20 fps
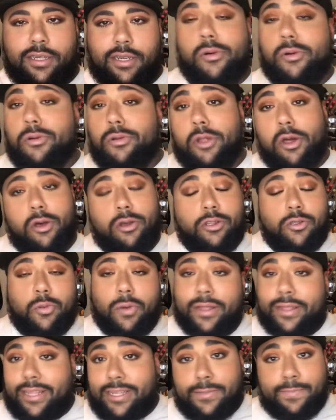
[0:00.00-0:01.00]
Who knows
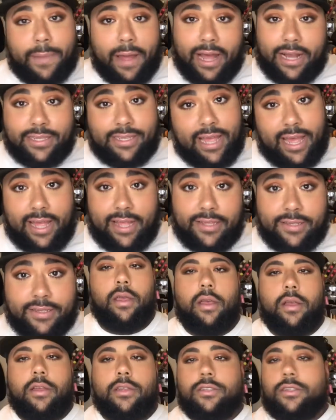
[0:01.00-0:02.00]
what this box has?
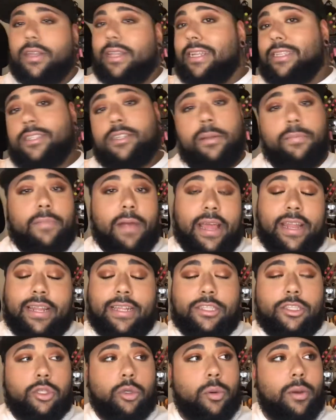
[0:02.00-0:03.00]
So let's jump right
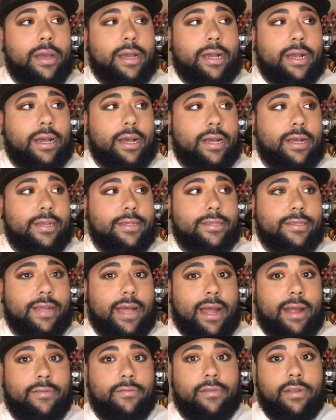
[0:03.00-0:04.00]
into it because
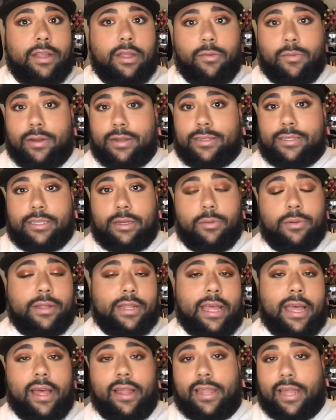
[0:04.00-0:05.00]
I really want to see what
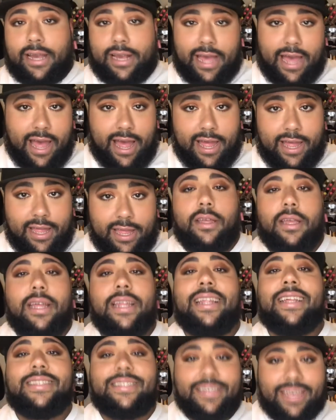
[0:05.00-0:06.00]
the hell I got.
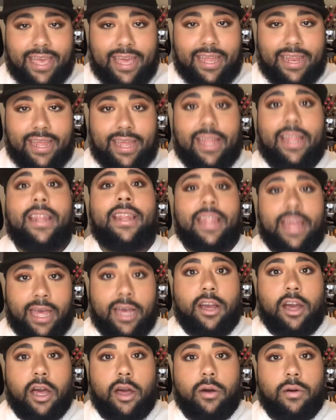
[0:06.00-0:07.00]
Let's get it.
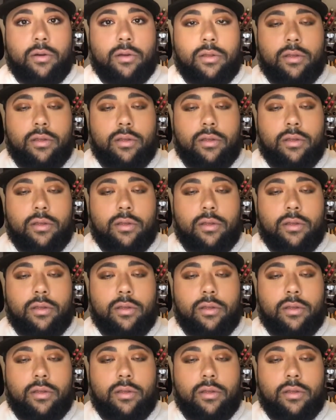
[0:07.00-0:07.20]
Let go.